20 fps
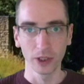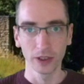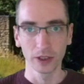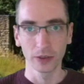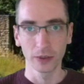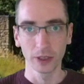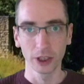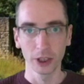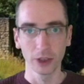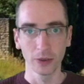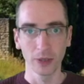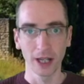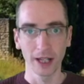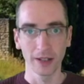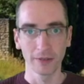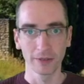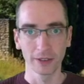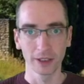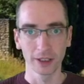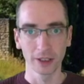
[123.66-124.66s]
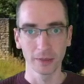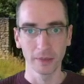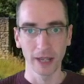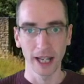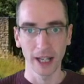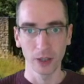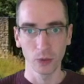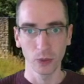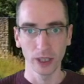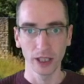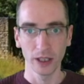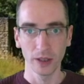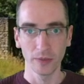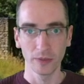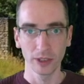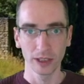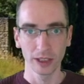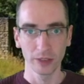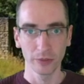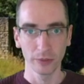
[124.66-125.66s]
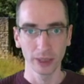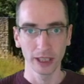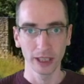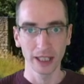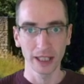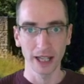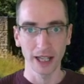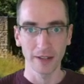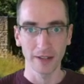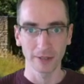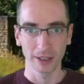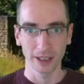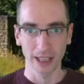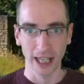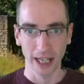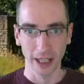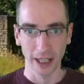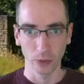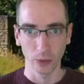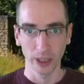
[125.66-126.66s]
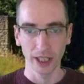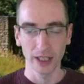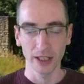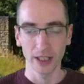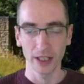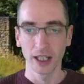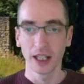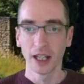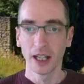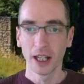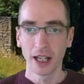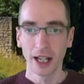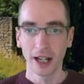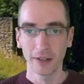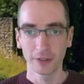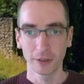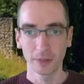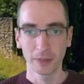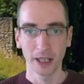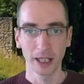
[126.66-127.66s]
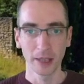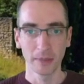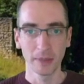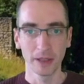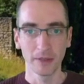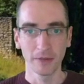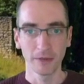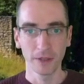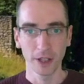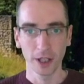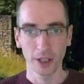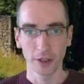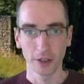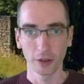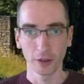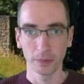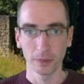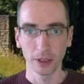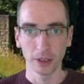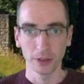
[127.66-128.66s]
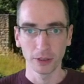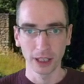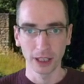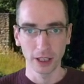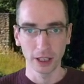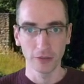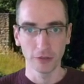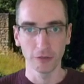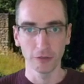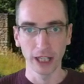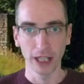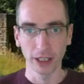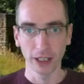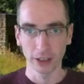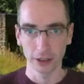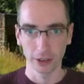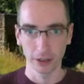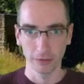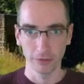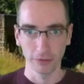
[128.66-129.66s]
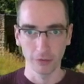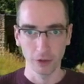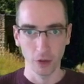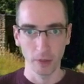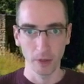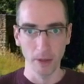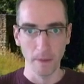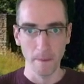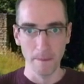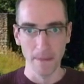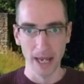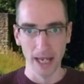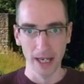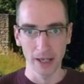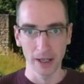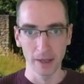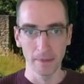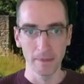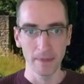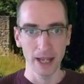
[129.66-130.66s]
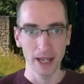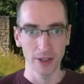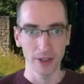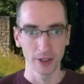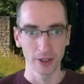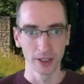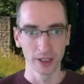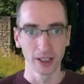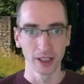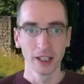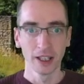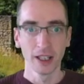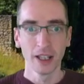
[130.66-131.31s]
as we do have some headwind. Obviously if we did have tailwind, have to play a bit further up using the rings from min method.